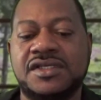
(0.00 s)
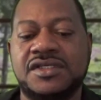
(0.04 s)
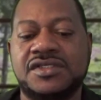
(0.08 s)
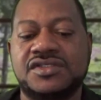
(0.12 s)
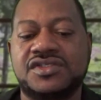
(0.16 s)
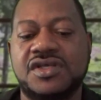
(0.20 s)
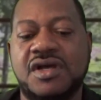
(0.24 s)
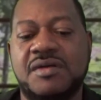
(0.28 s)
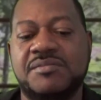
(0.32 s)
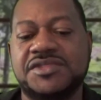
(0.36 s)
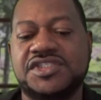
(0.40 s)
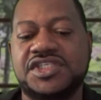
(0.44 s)

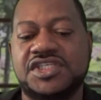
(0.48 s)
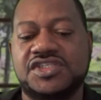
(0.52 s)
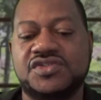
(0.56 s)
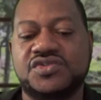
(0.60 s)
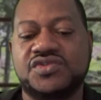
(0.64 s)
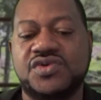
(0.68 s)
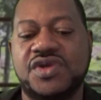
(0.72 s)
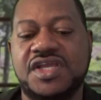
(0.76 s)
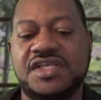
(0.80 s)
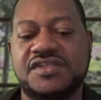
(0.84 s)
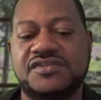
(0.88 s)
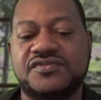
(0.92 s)
So I'm gonna just
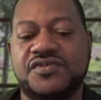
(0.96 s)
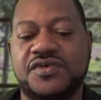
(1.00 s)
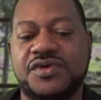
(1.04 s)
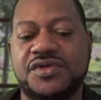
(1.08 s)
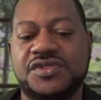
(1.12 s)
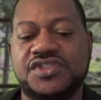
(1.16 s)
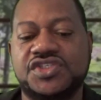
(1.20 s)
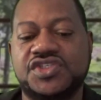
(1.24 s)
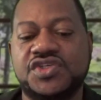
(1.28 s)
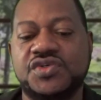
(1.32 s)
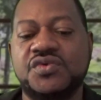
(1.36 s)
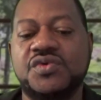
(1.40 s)
transfer
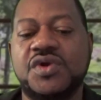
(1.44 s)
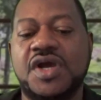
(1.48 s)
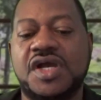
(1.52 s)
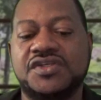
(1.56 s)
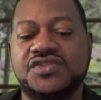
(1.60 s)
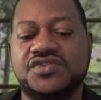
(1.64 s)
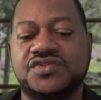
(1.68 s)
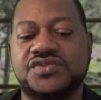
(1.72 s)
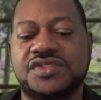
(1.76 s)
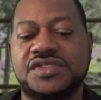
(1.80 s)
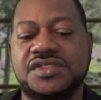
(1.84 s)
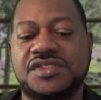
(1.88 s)
two
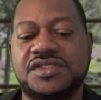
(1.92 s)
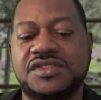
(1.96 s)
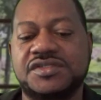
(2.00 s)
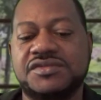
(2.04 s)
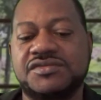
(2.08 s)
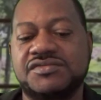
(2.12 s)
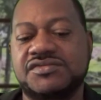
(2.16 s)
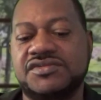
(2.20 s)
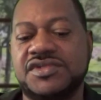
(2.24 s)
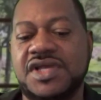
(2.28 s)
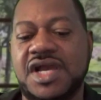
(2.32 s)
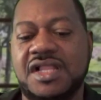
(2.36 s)
hundred
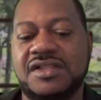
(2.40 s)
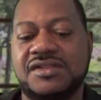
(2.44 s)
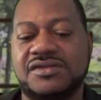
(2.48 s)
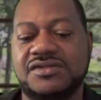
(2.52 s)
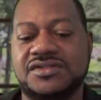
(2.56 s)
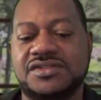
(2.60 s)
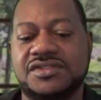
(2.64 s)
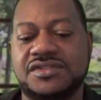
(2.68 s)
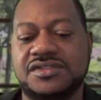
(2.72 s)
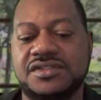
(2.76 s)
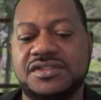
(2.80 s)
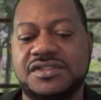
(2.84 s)

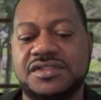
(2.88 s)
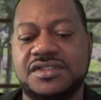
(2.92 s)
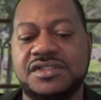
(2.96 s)
dollars.